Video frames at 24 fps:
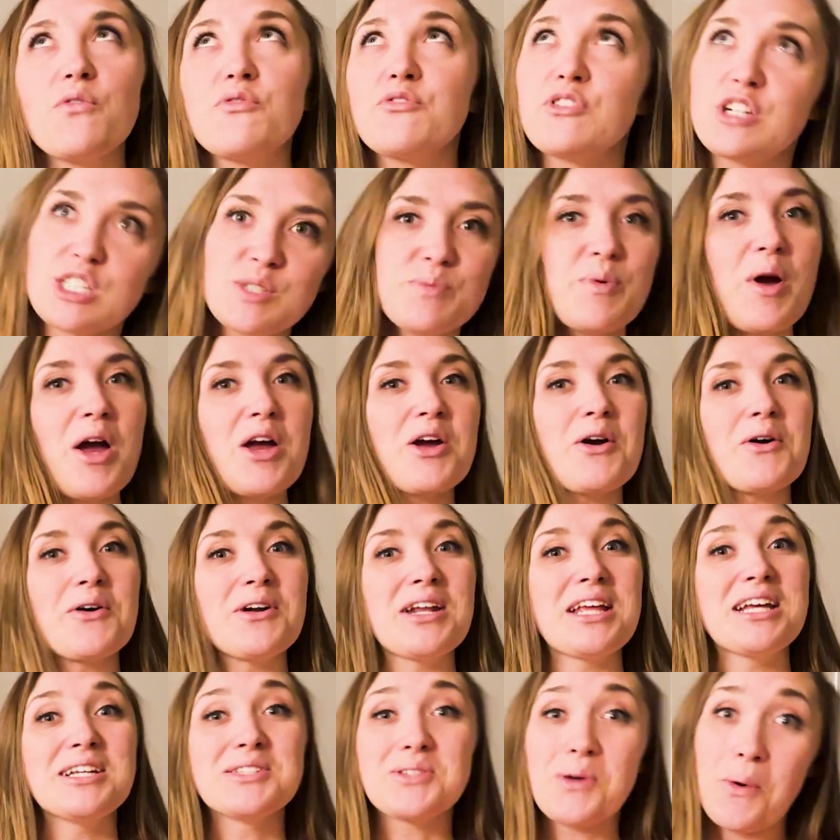first
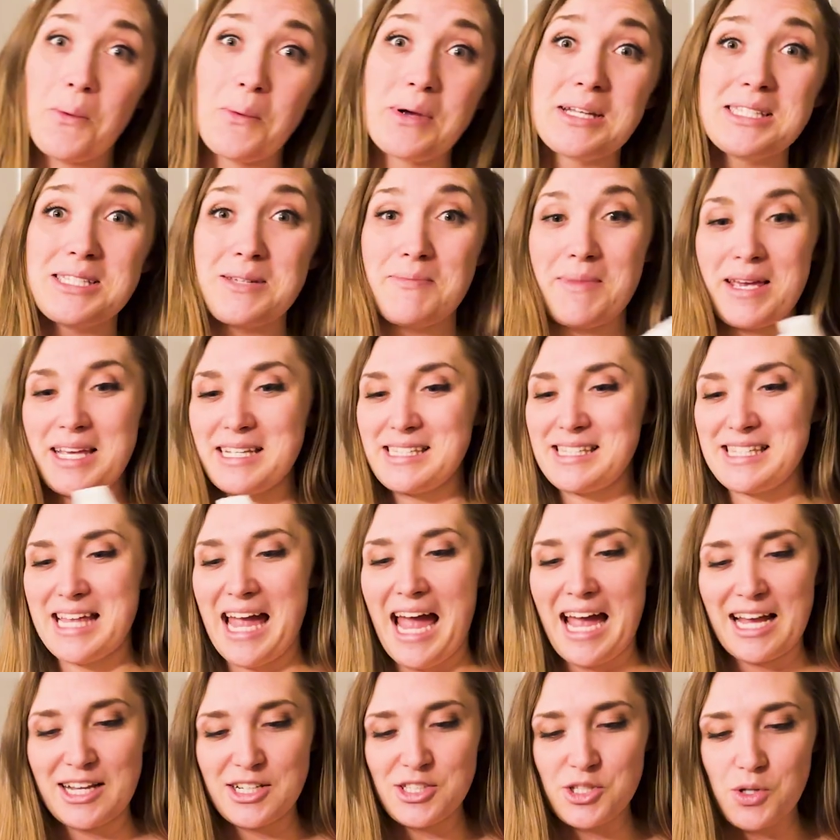priority is always to make a
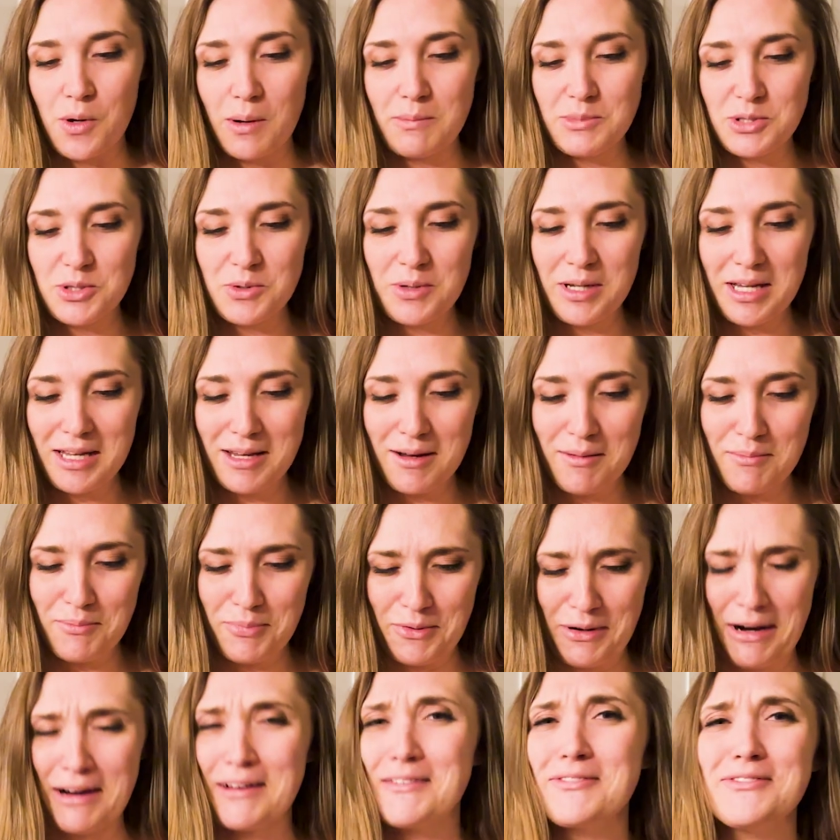snack. So I'm doing
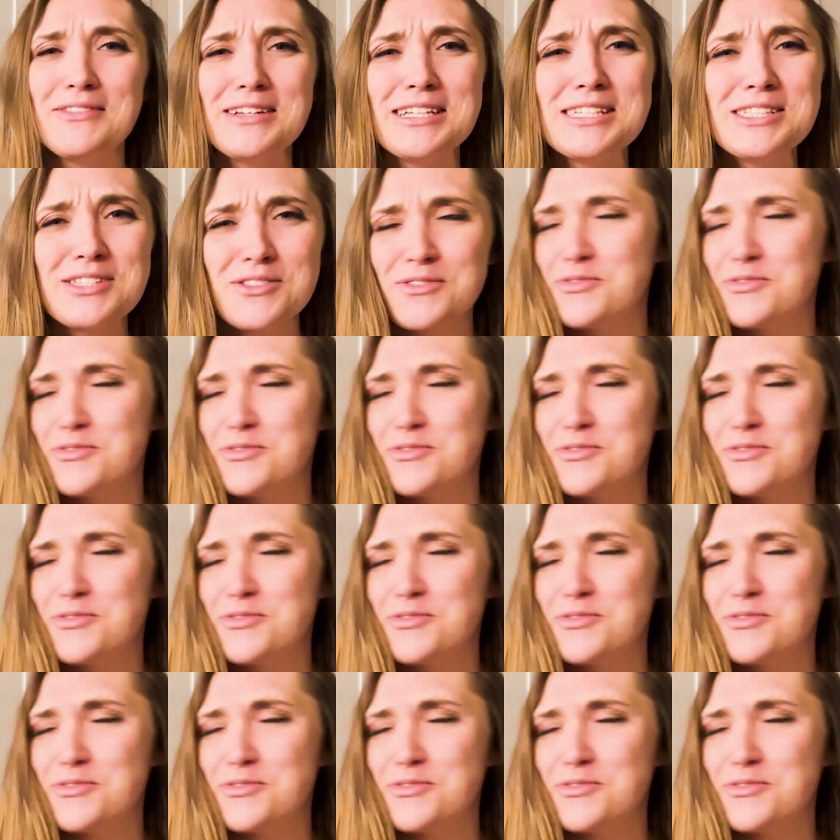breakfast